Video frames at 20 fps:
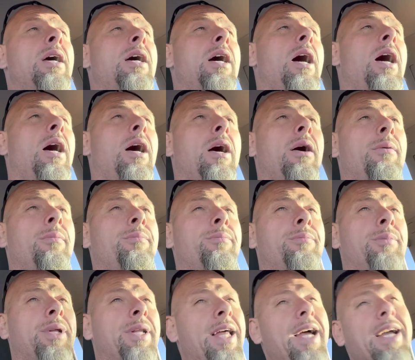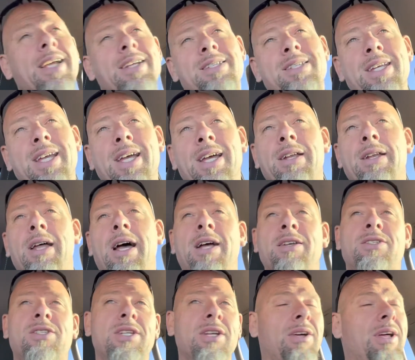But like I said, I
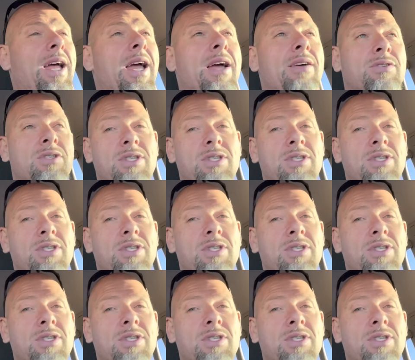still have